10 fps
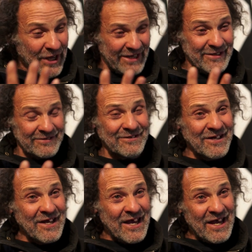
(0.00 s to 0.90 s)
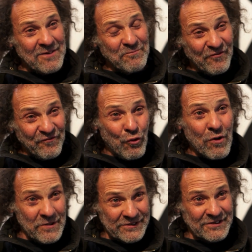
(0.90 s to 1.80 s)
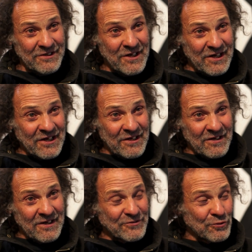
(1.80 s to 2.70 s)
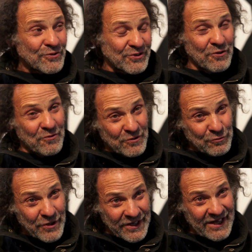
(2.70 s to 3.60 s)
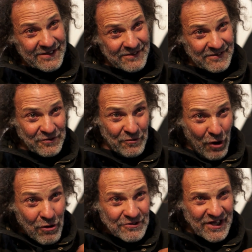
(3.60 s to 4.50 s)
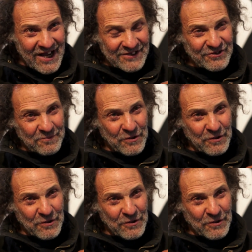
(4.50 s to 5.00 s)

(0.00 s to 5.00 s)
at it, perform it. And it's also looking at your own dark side,